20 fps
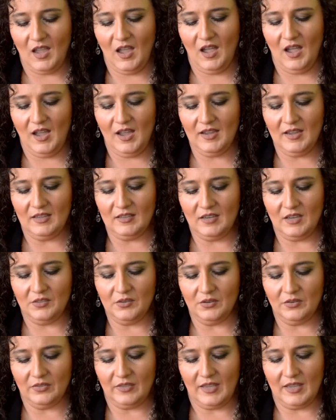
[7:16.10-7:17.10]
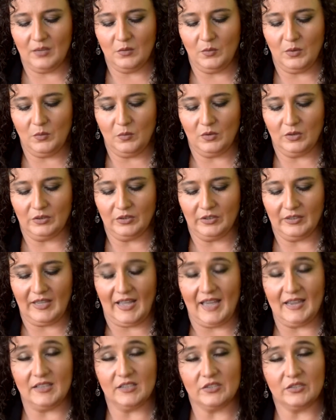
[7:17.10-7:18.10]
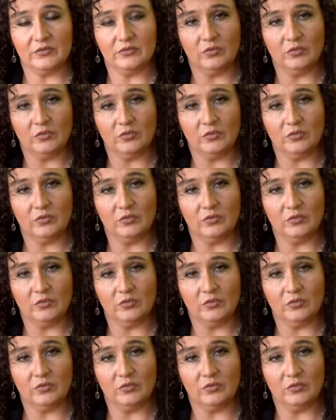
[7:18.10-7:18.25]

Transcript: Another thing we want to look at is